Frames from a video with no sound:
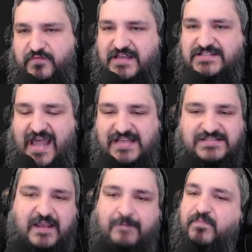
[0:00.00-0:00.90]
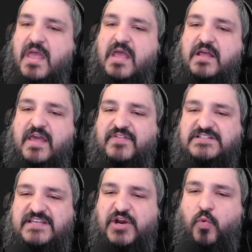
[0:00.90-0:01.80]
fantastic. They have the
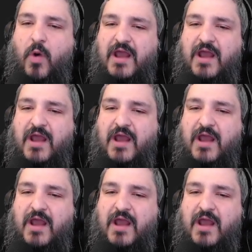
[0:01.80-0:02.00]
tier 1